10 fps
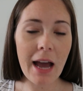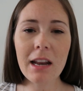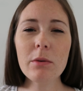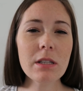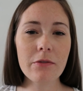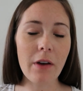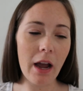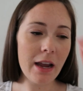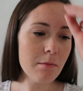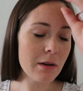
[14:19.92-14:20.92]
and it was
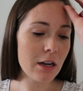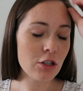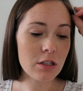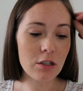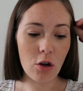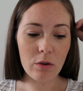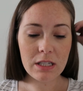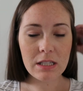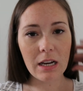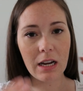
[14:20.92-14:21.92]
fine, but I just
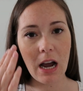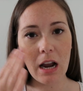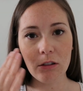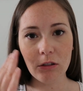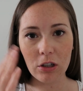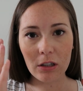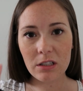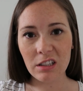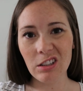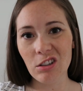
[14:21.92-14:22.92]
noticed that it kind of
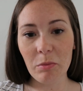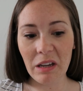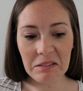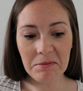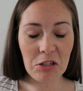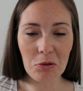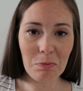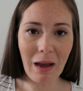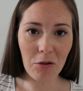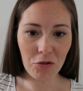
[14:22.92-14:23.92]
looked a little bit
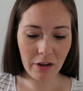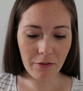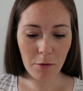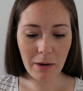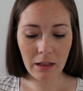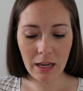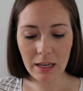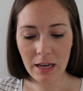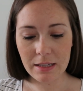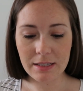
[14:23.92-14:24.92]
too powdery for my
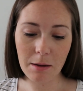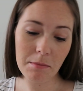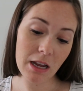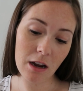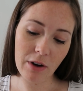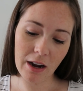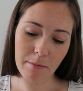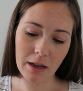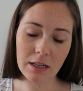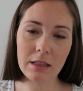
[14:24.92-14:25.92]
liking, and somebody had
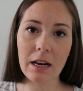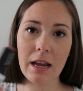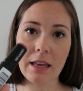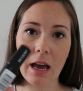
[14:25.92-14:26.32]
recommended that I